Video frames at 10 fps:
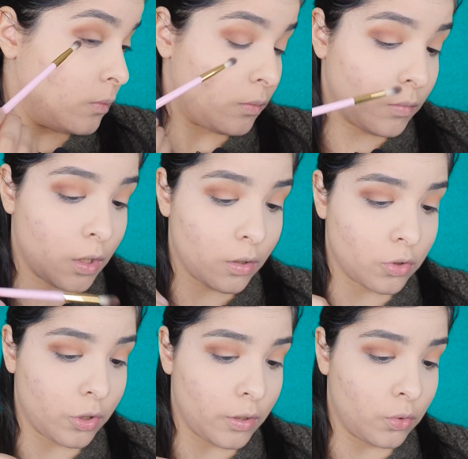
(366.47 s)
I'm gonna
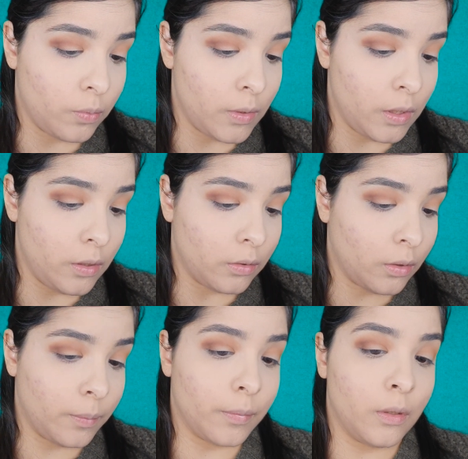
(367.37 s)
try to build it
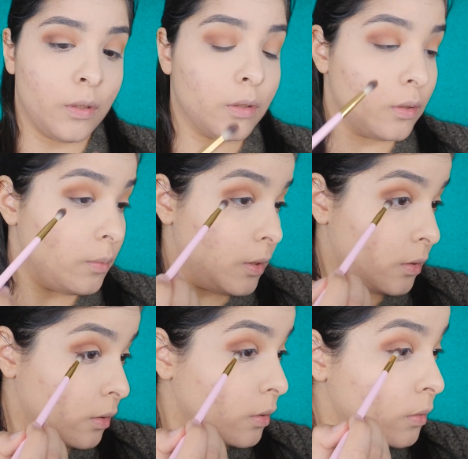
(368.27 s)
up a little
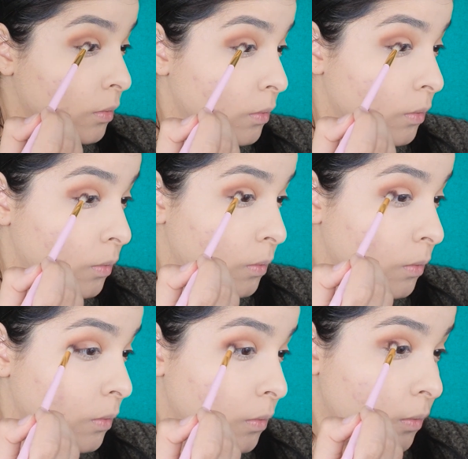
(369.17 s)
bit
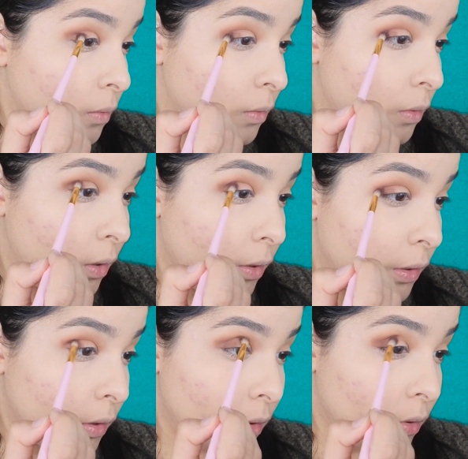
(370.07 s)

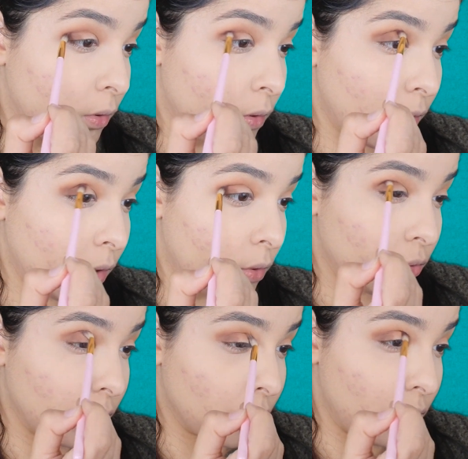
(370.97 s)
here on the
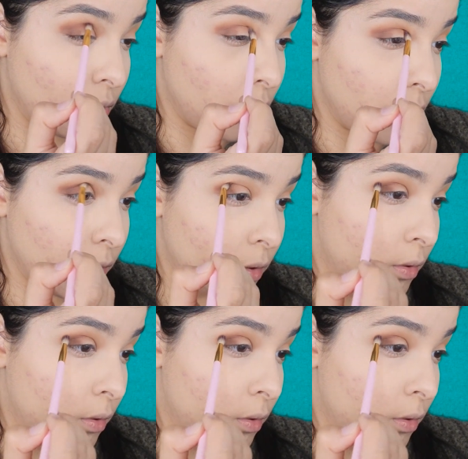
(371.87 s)
outer corner.